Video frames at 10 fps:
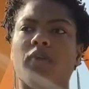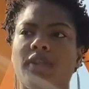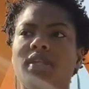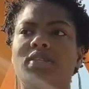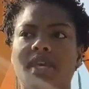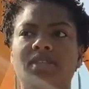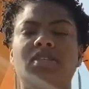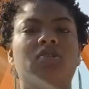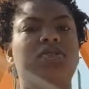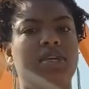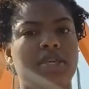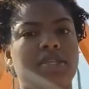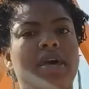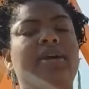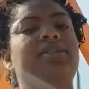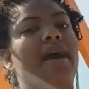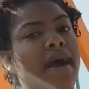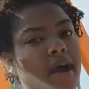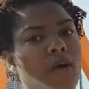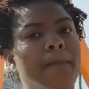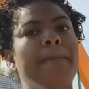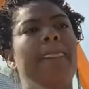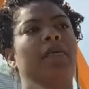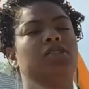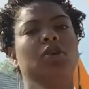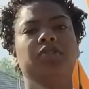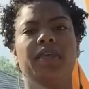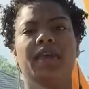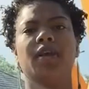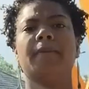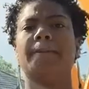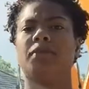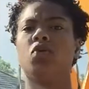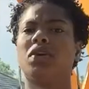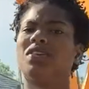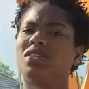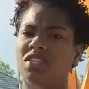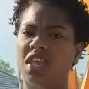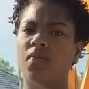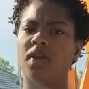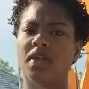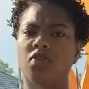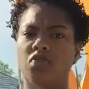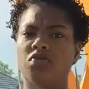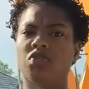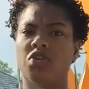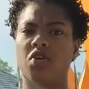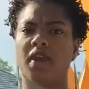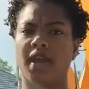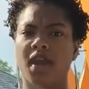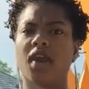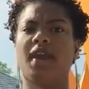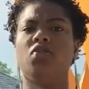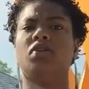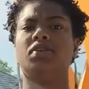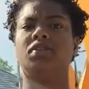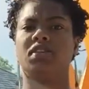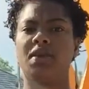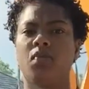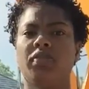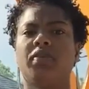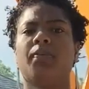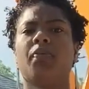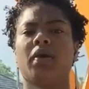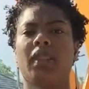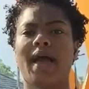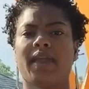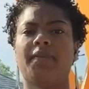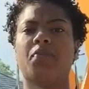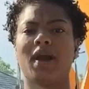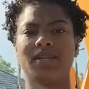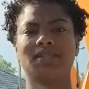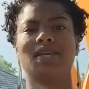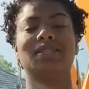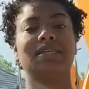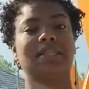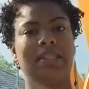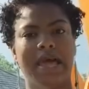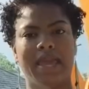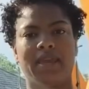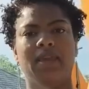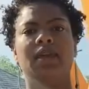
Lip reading: Really test those test locks out so that you can see what it do to your hair, and you can see what the locking process is like.